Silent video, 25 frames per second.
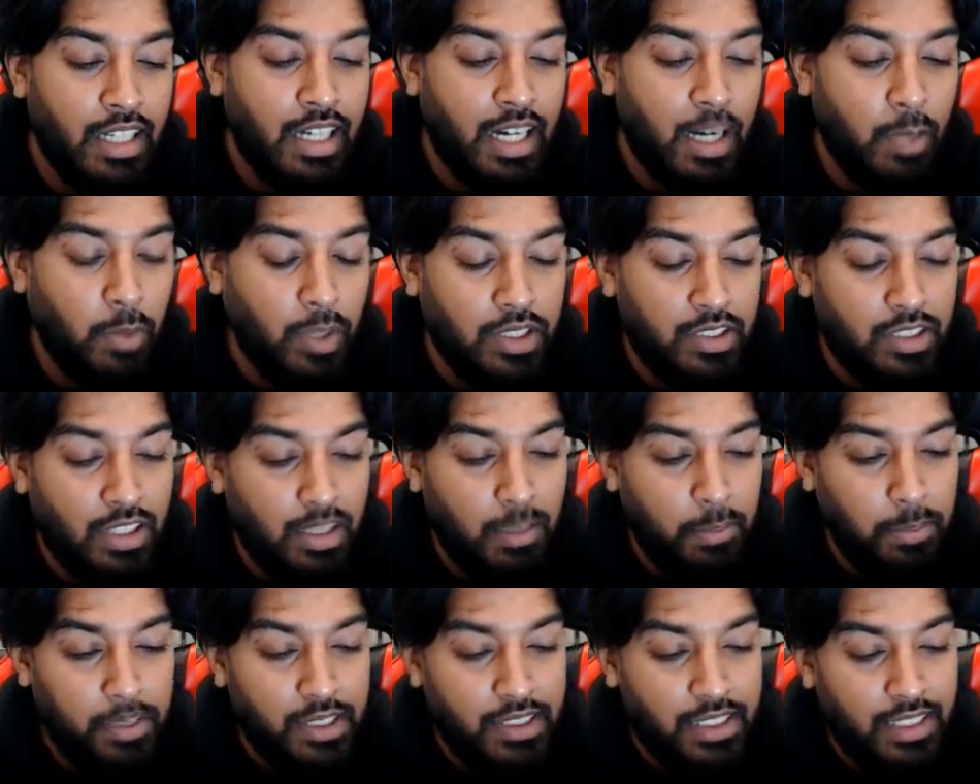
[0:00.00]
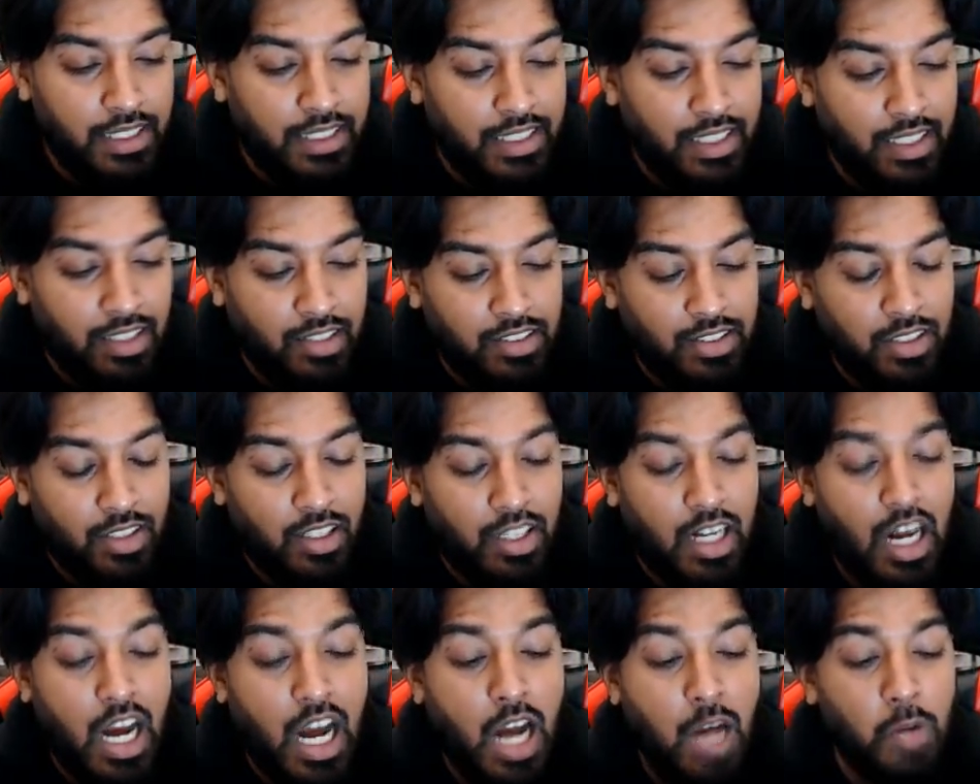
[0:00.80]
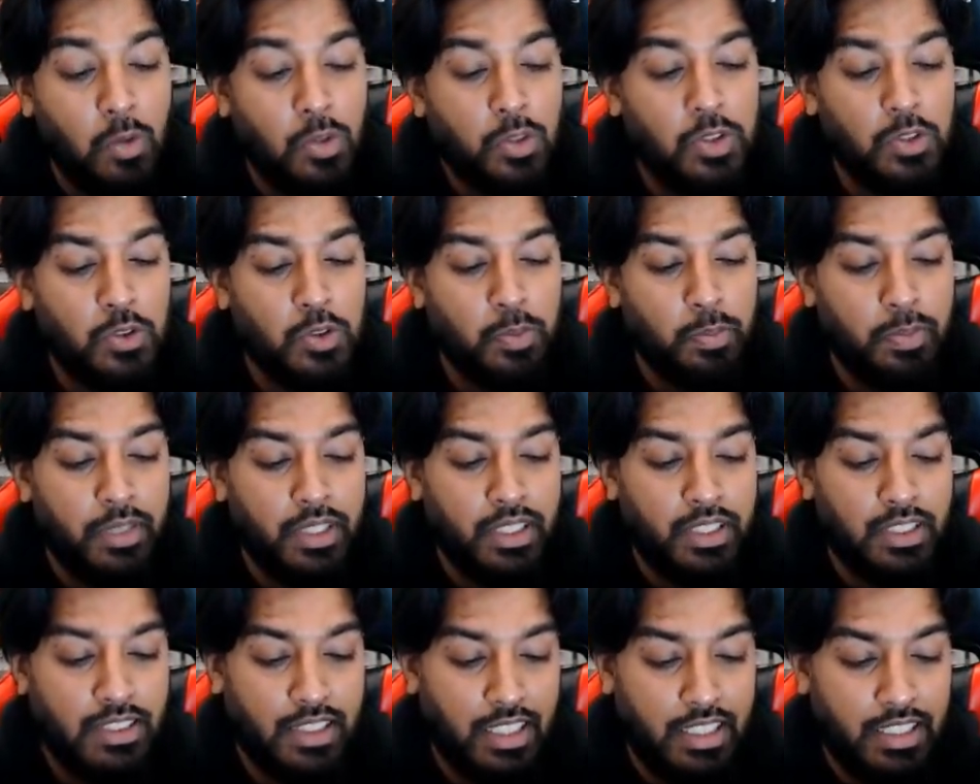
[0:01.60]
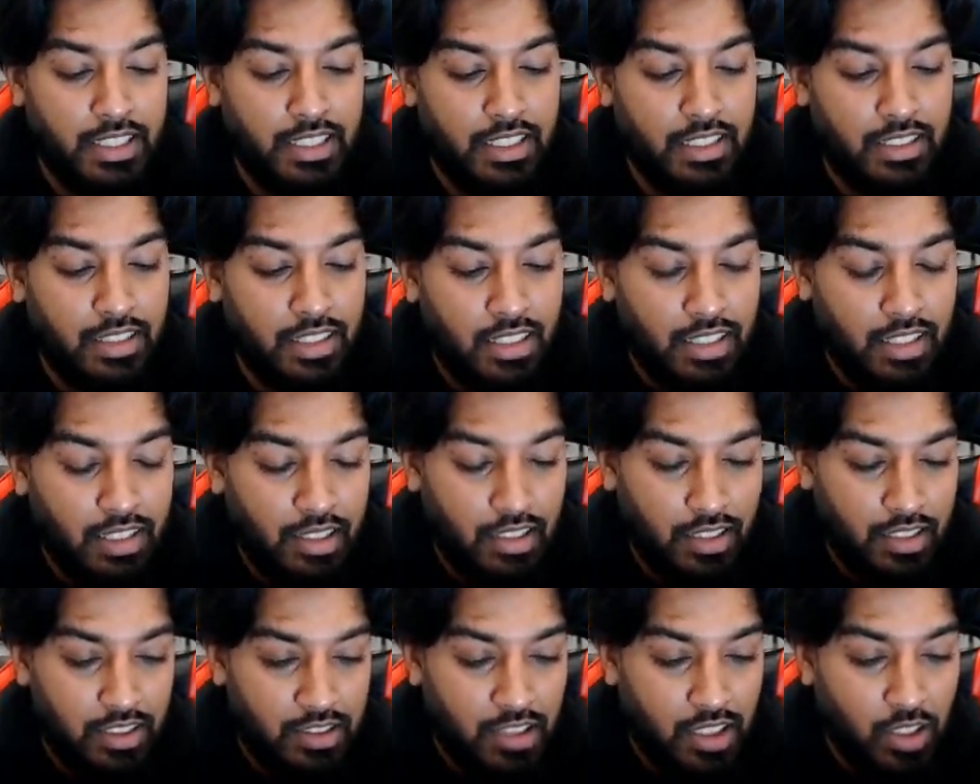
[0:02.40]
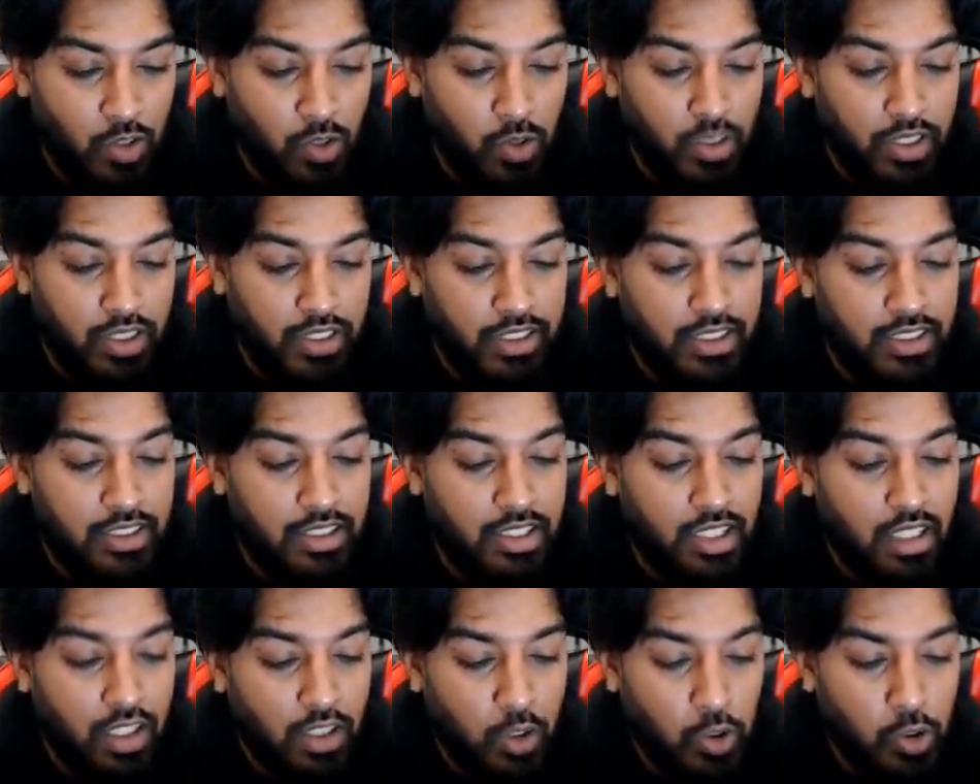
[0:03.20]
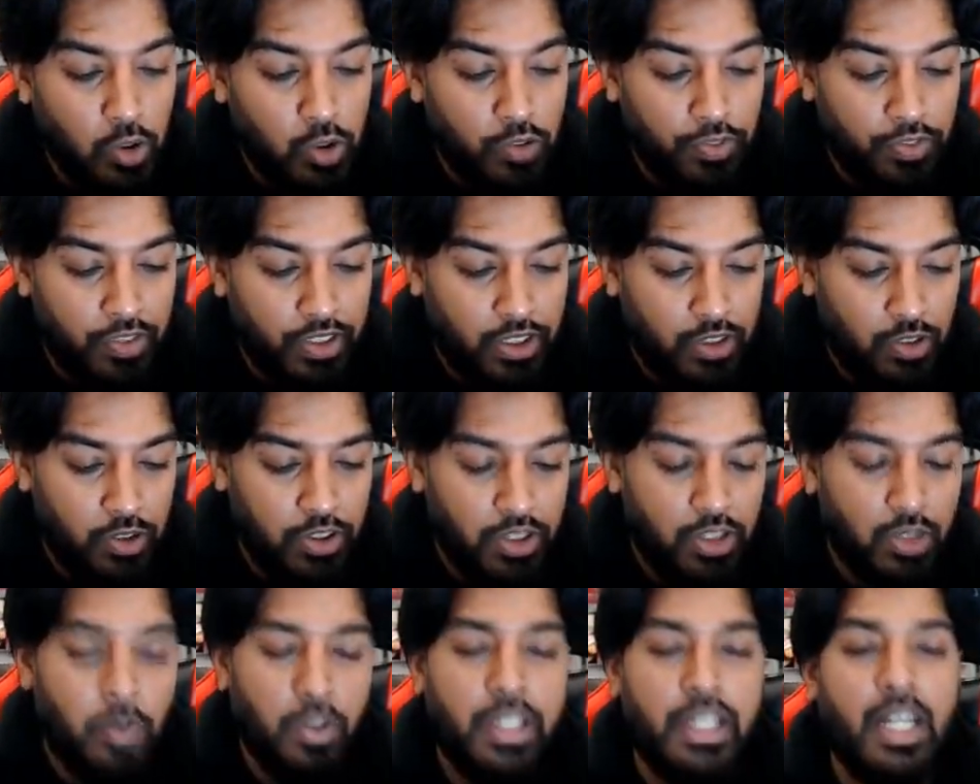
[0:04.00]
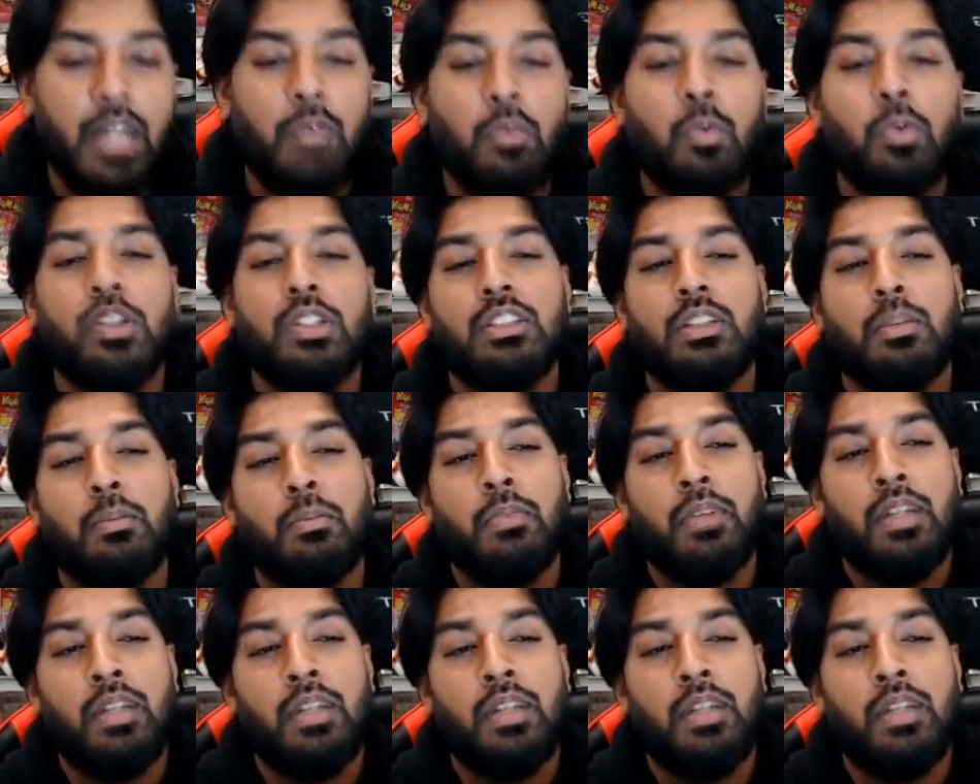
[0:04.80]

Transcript: And when I saw the PSA 10 on this card, I was super excited because not only is this a Luffy, so you know what, everyone